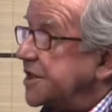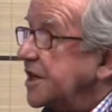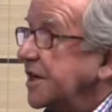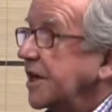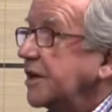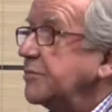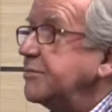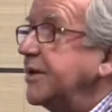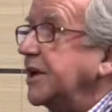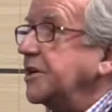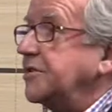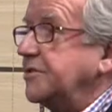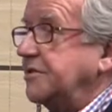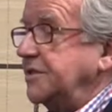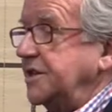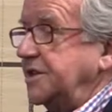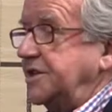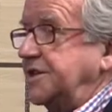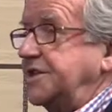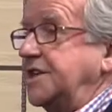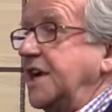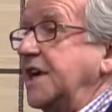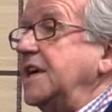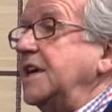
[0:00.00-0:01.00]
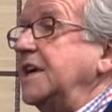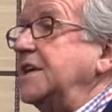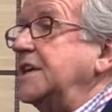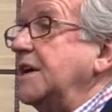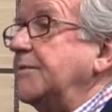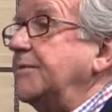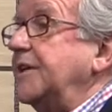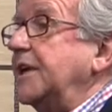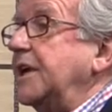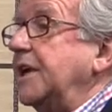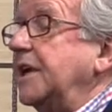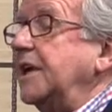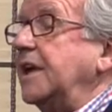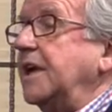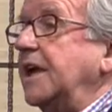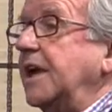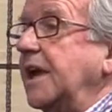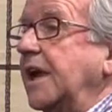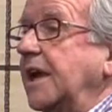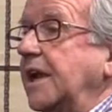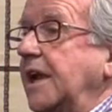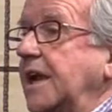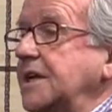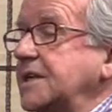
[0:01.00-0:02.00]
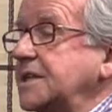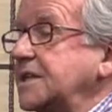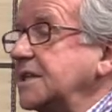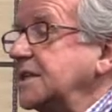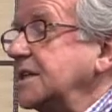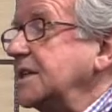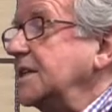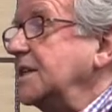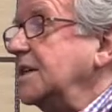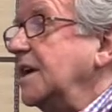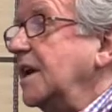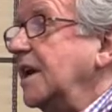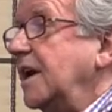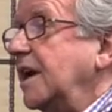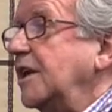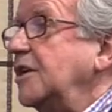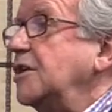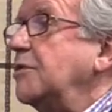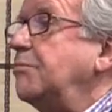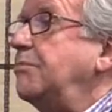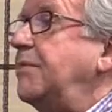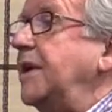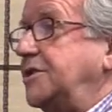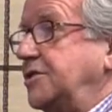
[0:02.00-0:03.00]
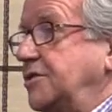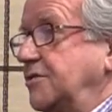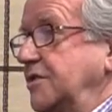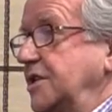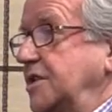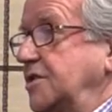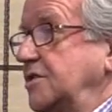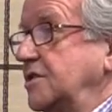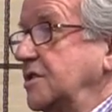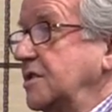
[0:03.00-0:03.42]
and Bettridge. J-E-N-N-E-N-S and Bettridge.